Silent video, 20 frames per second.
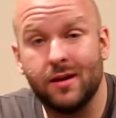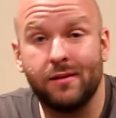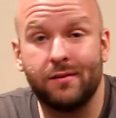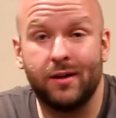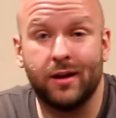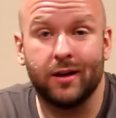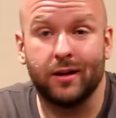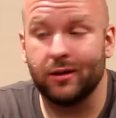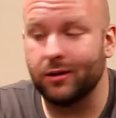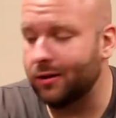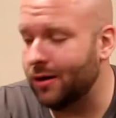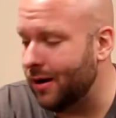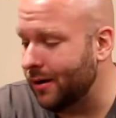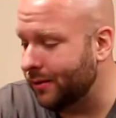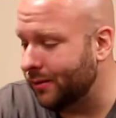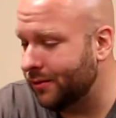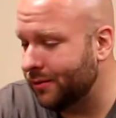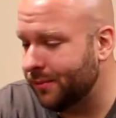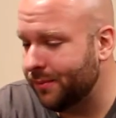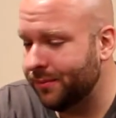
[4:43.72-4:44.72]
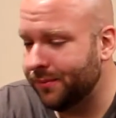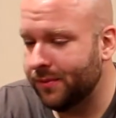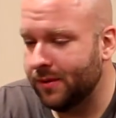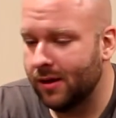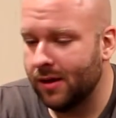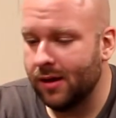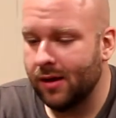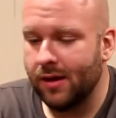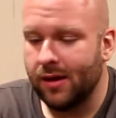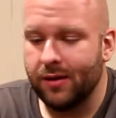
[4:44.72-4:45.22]
Fucking gross.
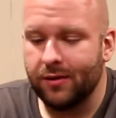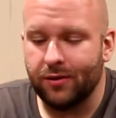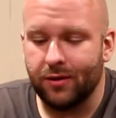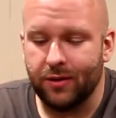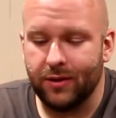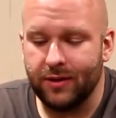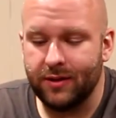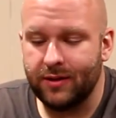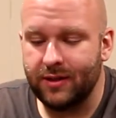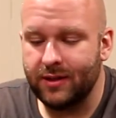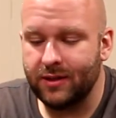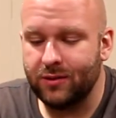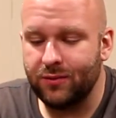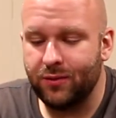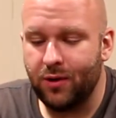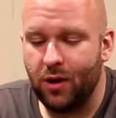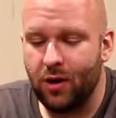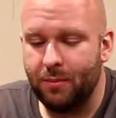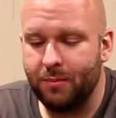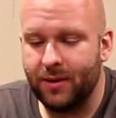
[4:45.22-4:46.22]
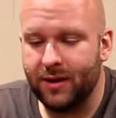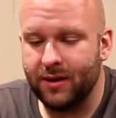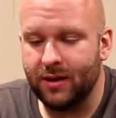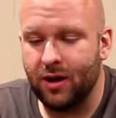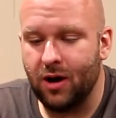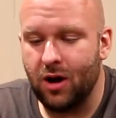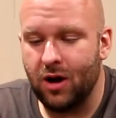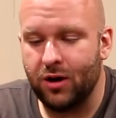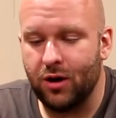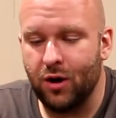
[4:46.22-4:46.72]
So these have all been
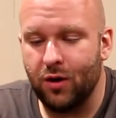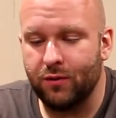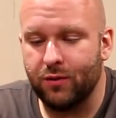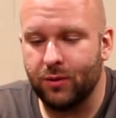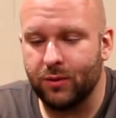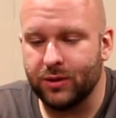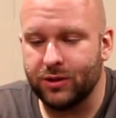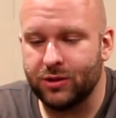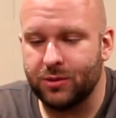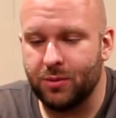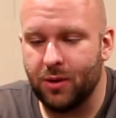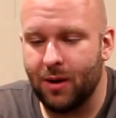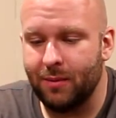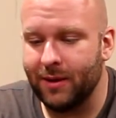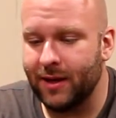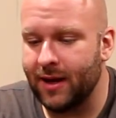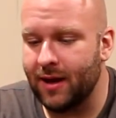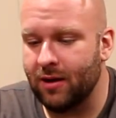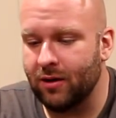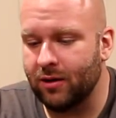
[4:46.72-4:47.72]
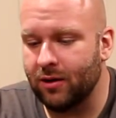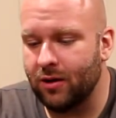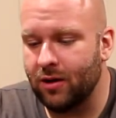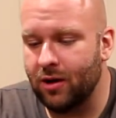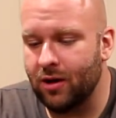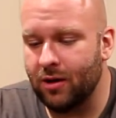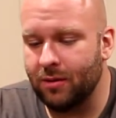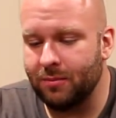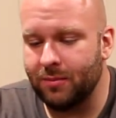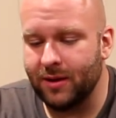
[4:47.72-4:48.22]
gone over with some rubbing
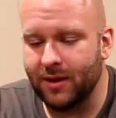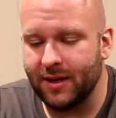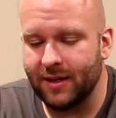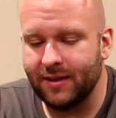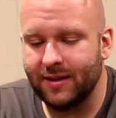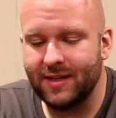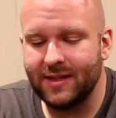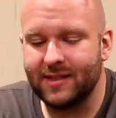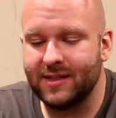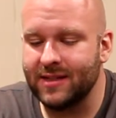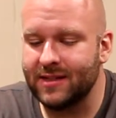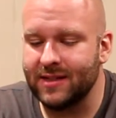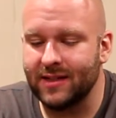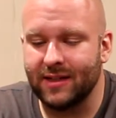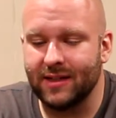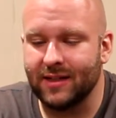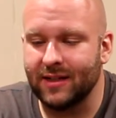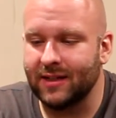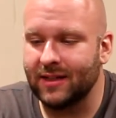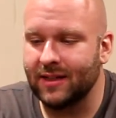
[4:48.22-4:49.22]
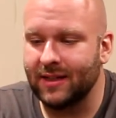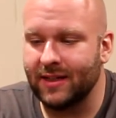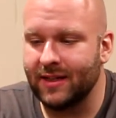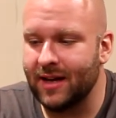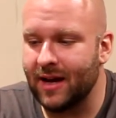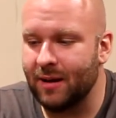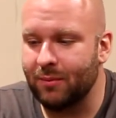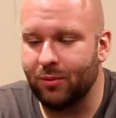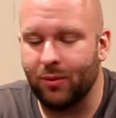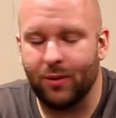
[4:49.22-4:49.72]
alcohol, but this isn't going to clean
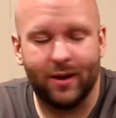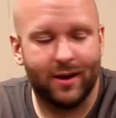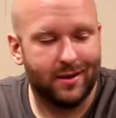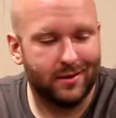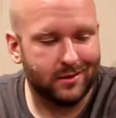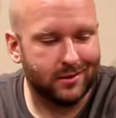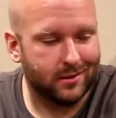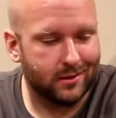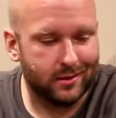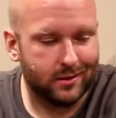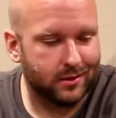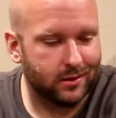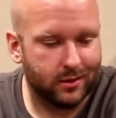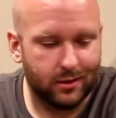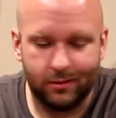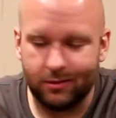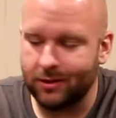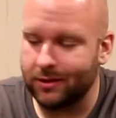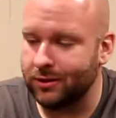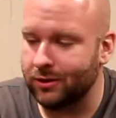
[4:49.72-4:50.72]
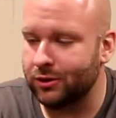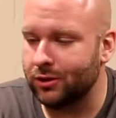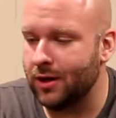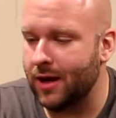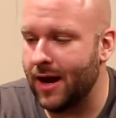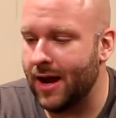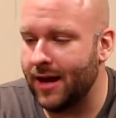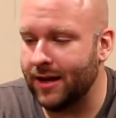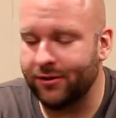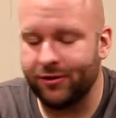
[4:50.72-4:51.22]
up well, so this is going in the
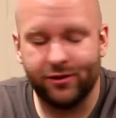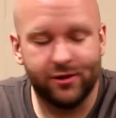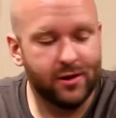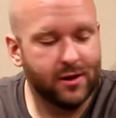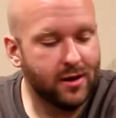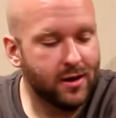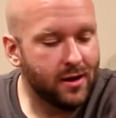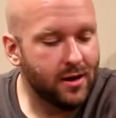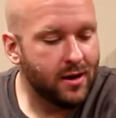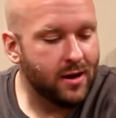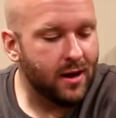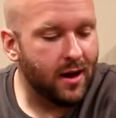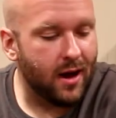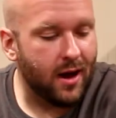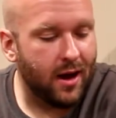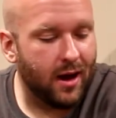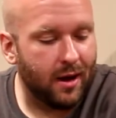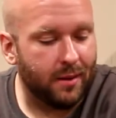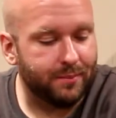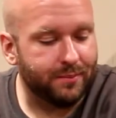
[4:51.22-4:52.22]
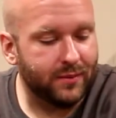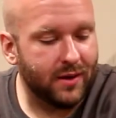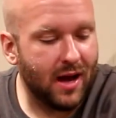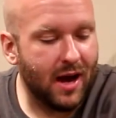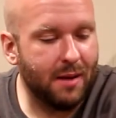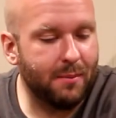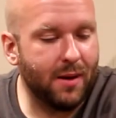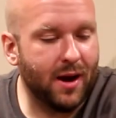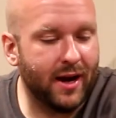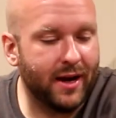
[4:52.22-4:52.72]
trash.
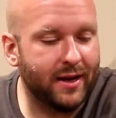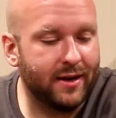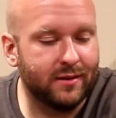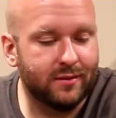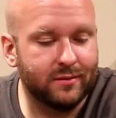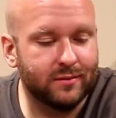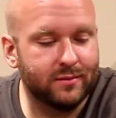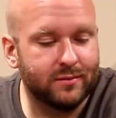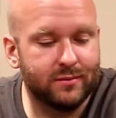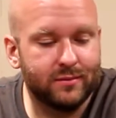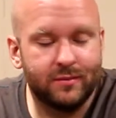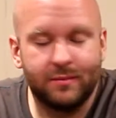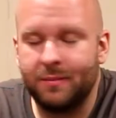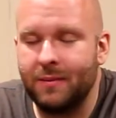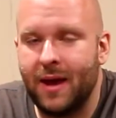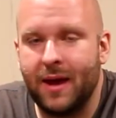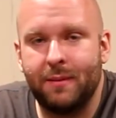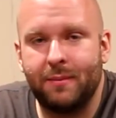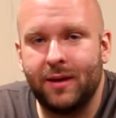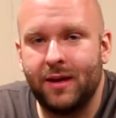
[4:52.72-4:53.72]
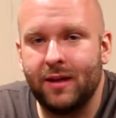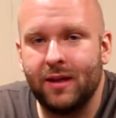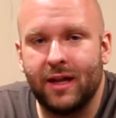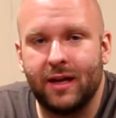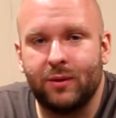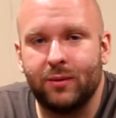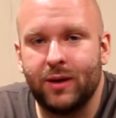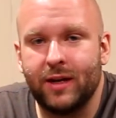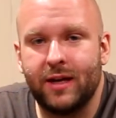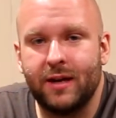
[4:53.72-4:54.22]
I might, maybe,
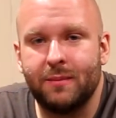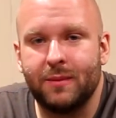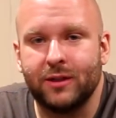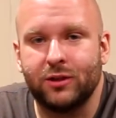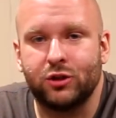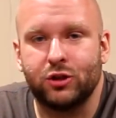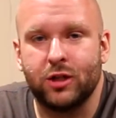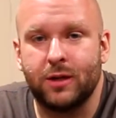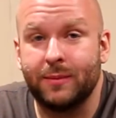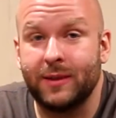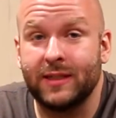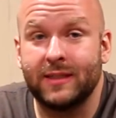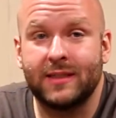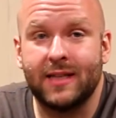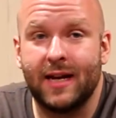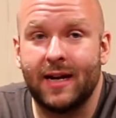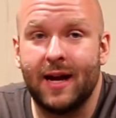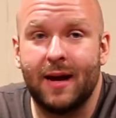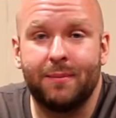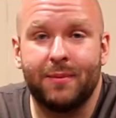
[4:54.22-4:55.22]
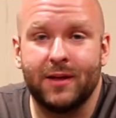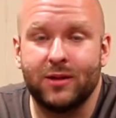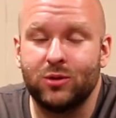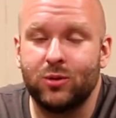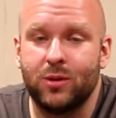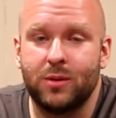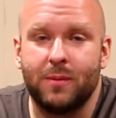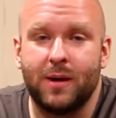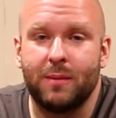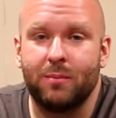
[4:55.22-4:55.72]
like when I get my streaming set up, that's
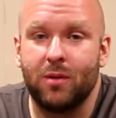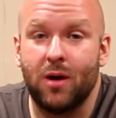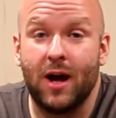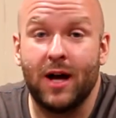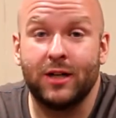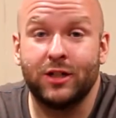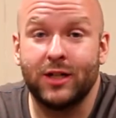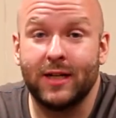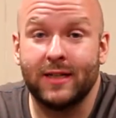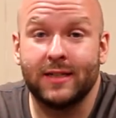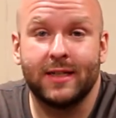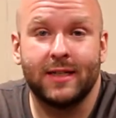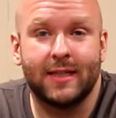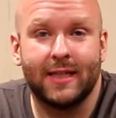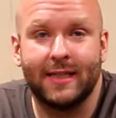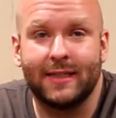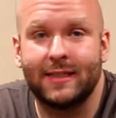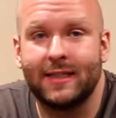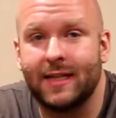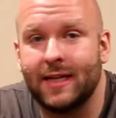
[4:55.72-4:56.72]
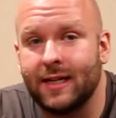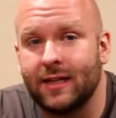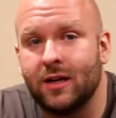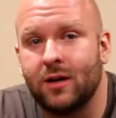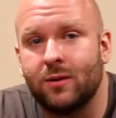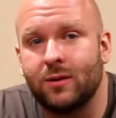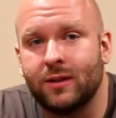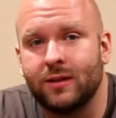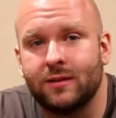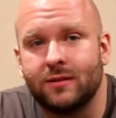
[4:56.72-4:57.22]
one of my projects I'd like to get
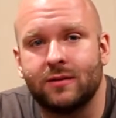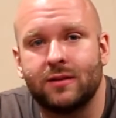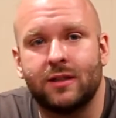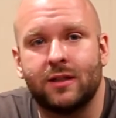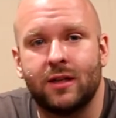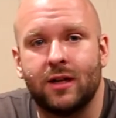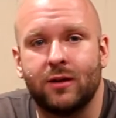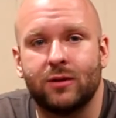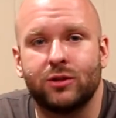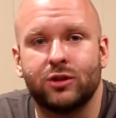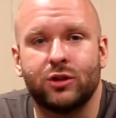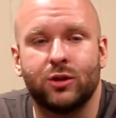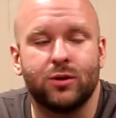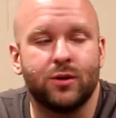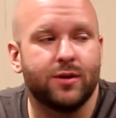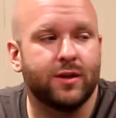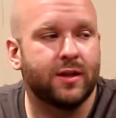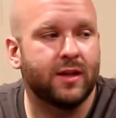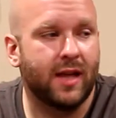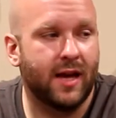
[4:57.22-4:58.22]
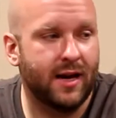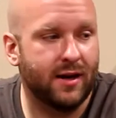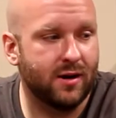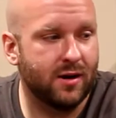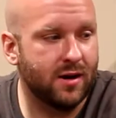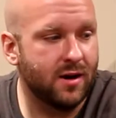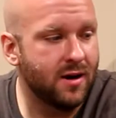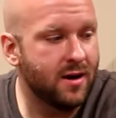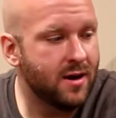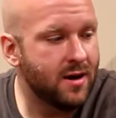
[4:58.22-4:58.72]
going, sooner than later,